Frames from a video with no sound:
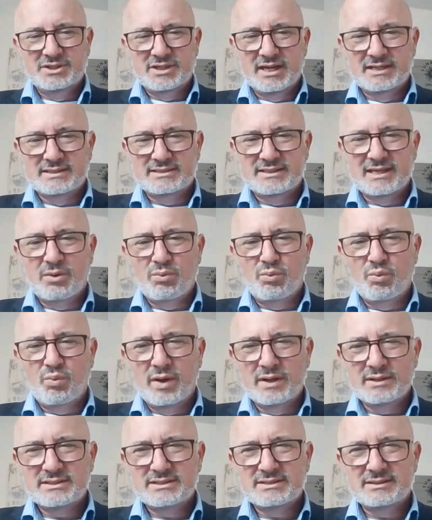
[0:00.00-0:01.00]
but you got to say,
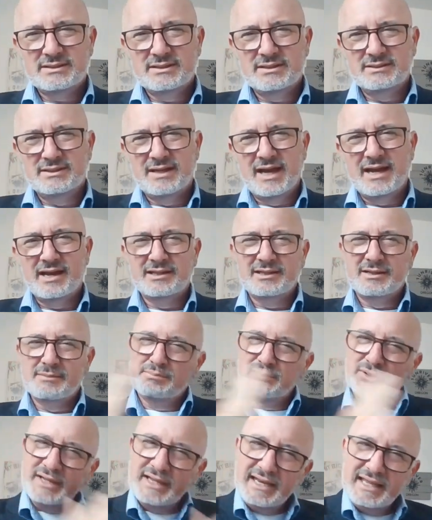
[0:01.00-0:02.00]
what's not
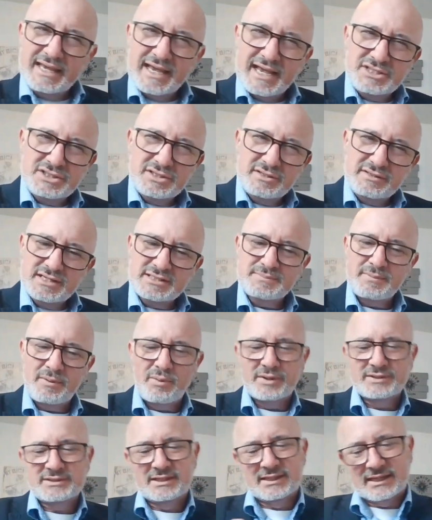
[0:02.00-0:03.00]
on the bleeding edge of
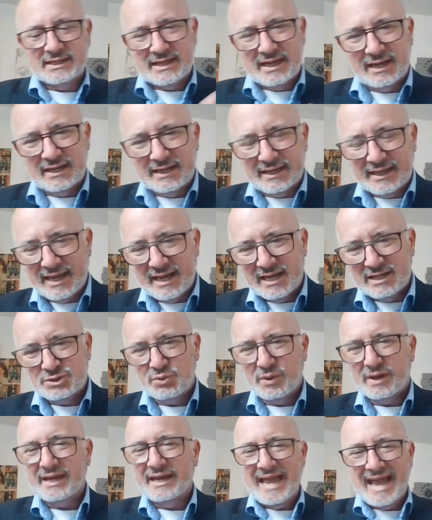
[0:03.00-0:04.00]
this, but what's on the cutting edge?